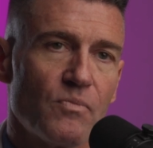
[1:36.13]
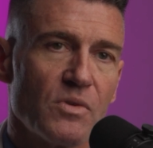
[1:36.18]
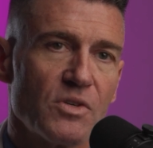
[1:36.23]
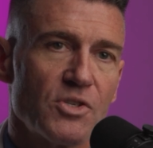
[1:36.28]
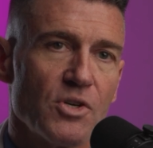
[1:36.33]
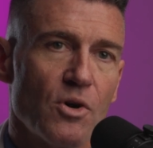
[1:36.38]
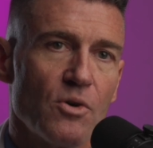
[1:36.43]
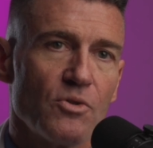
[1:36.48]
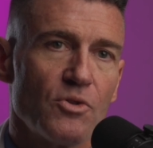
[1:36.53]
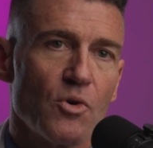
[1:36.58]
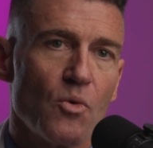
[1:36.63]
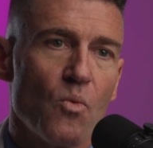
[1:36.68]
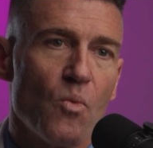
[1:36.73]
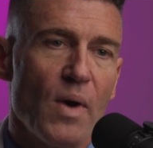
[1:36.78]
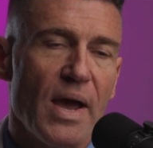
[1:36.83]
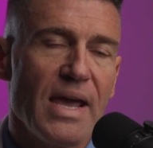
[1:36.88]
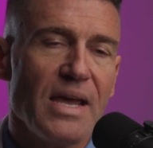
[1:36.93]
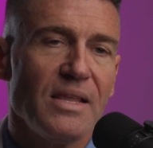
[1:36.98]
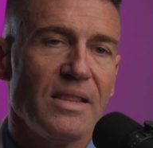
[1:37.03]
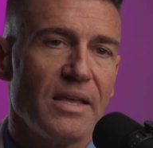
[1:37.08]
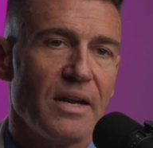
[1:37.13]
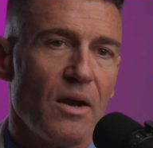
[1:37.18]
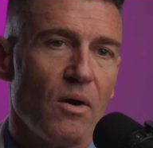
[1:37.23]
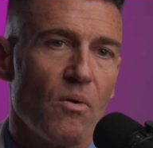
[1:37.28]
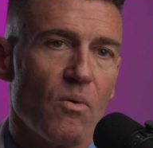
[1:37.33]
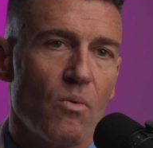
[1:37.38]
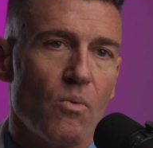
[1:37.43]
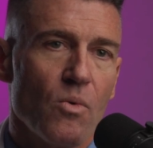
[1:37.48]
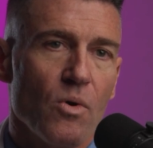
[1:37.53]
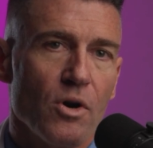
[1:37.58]
So the way that it
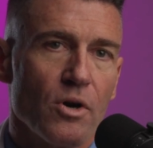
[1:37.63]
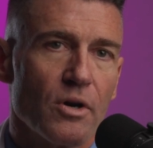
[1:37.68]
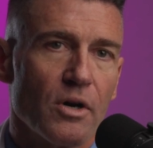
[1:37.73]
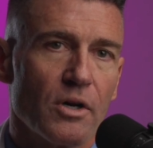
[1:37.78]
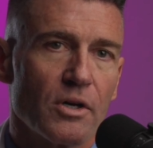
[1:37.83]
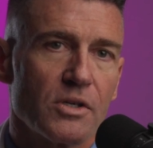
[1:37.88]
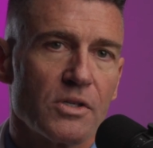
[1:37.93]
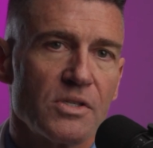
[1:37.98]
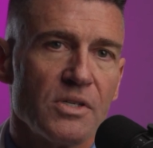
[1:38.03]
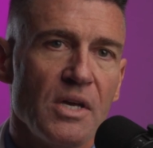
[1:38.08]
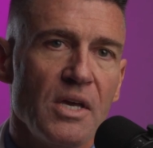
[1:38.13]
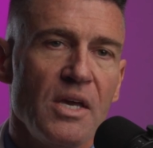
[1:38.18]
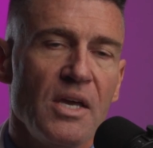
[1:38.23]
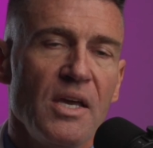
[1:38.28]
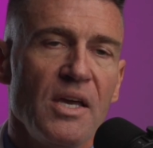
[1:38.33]
works